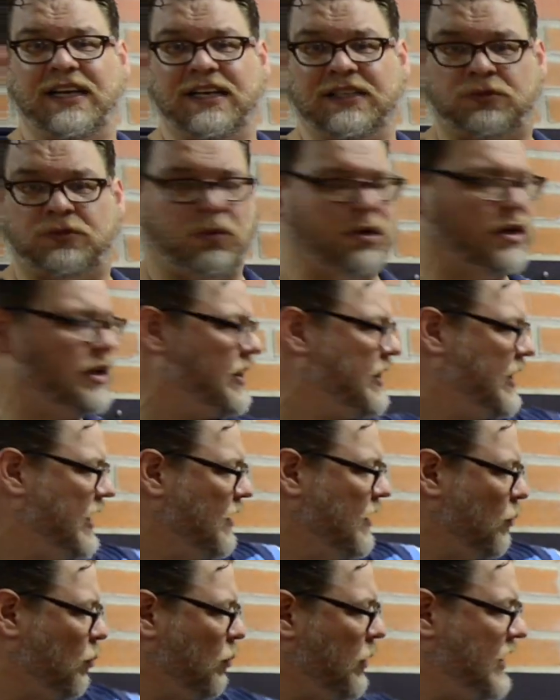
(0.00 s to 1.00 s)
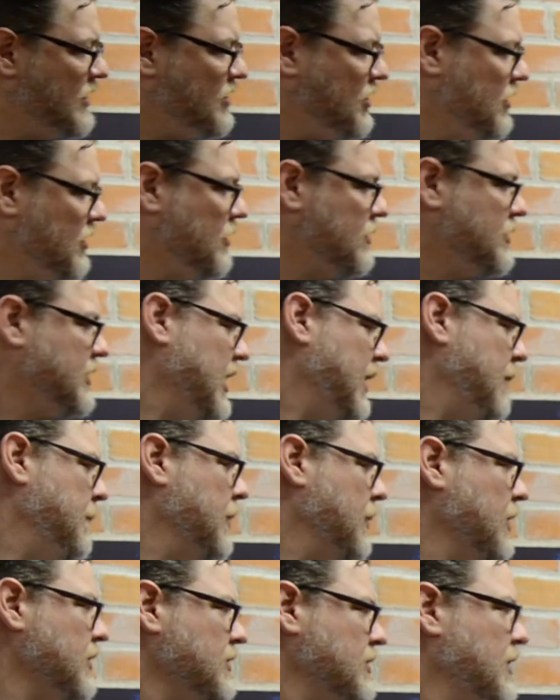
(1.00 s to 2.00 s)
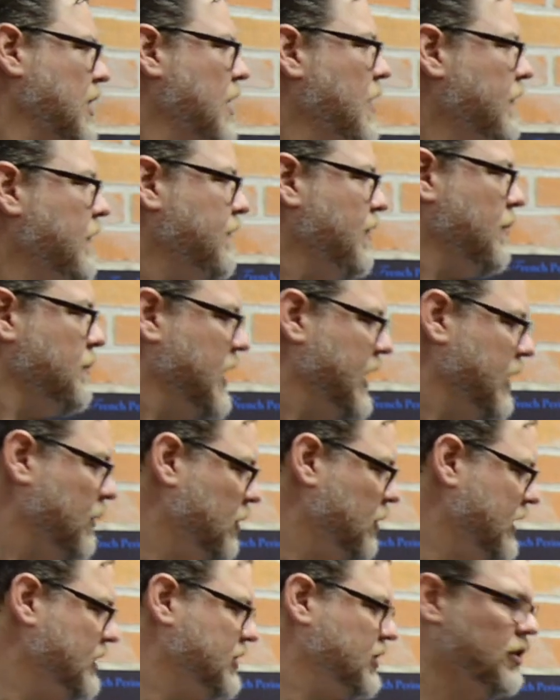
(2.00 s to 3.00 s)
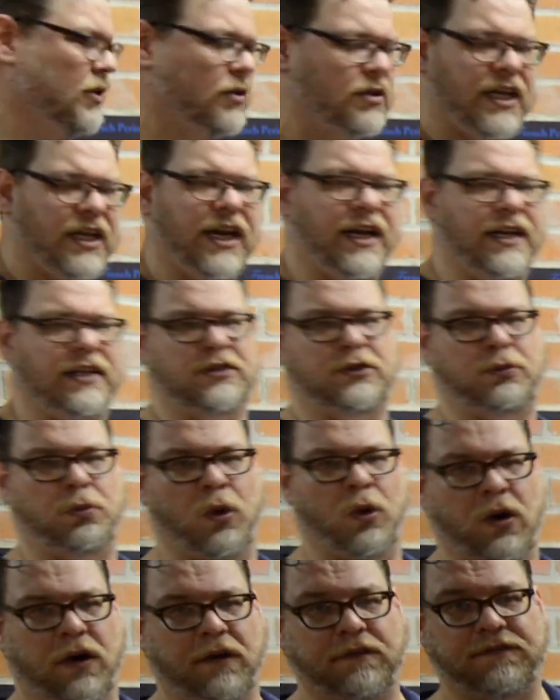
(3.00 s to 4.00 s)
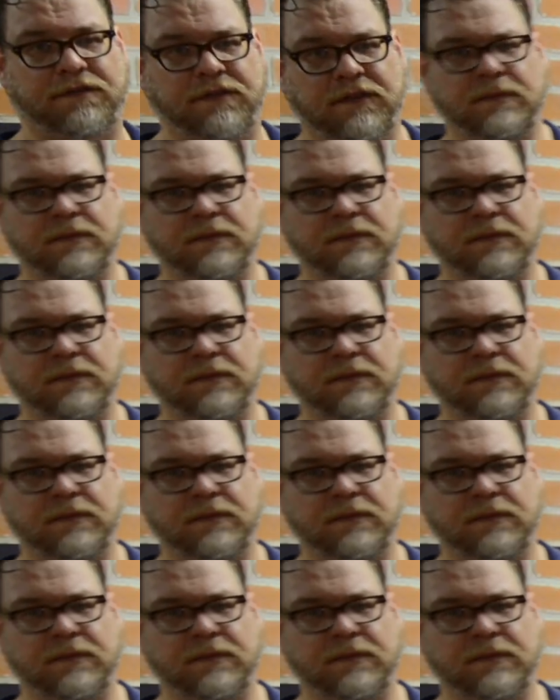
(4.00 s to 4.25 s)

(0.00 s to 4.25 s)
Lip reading: is one of the original timbers from the original King's Wharf.